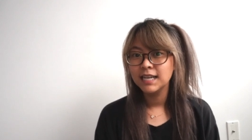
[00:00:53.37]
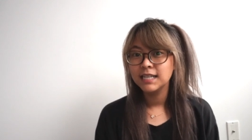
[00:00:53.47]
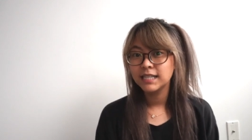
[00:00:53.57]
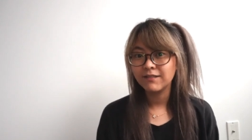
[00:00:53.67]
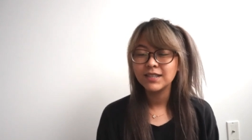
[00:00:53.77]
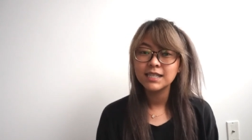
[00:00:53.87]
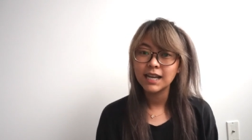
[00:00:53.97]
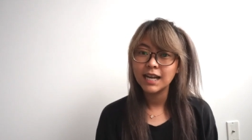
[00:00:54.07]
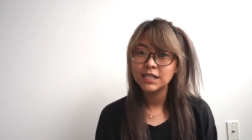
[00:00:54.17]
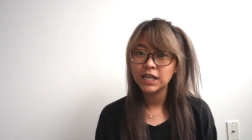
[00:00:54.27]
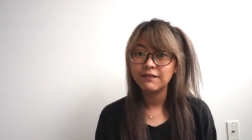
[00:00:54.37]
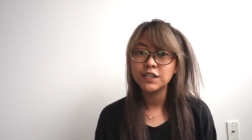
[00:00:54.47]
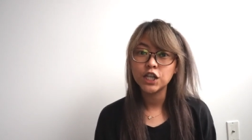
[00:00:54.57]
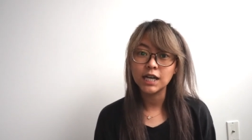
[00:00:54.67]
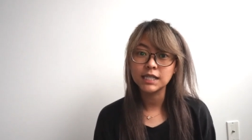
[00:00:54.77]
7 signs you have a
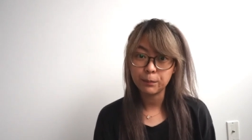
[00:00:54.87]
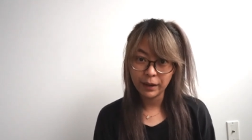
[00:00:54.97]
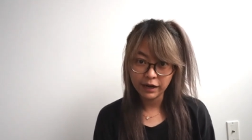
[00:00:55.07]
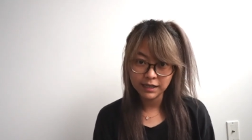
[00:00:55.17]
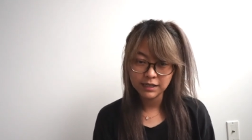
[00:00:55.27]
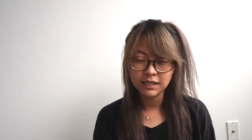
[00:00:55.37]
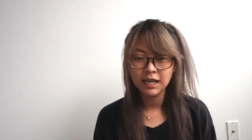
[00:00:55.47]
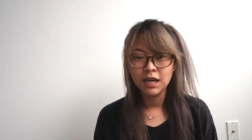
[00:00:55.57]
toxic parent,